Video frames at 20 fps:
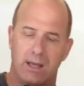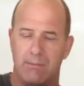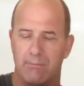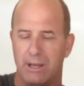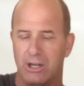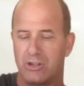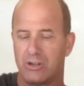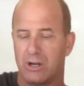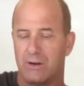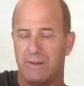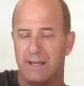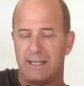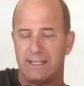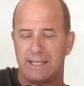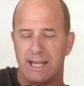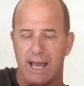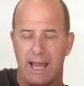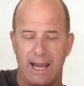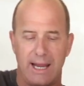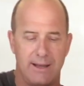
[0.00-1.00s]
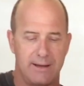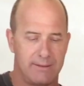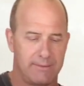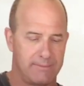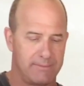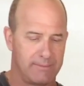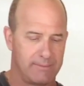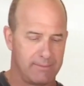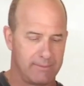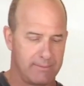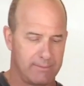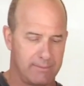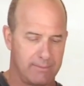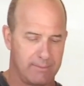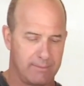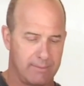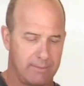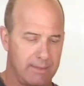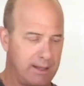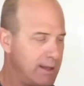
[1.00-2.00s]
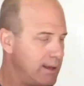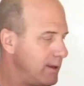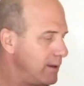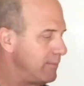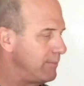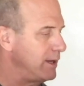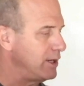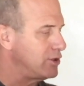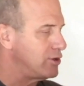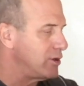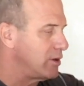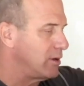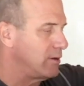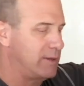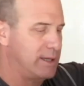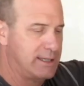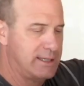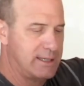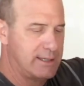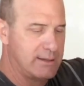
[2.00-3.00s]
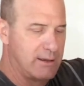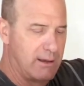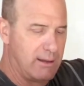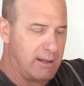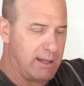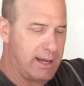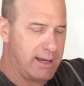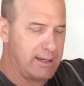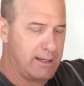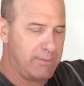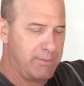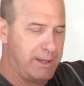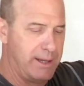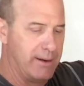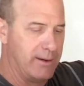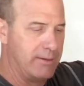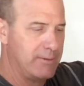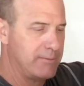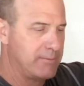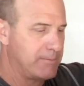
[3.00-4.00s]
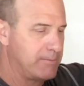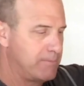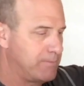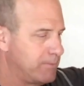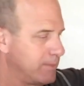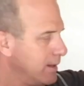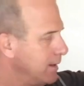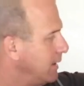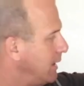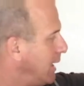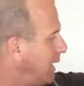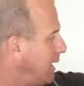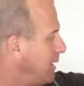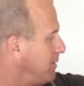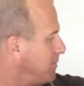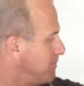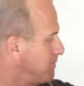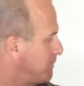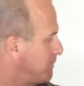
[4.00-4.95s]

Make sure everything's tight. Make sure this is all lined up here, okay?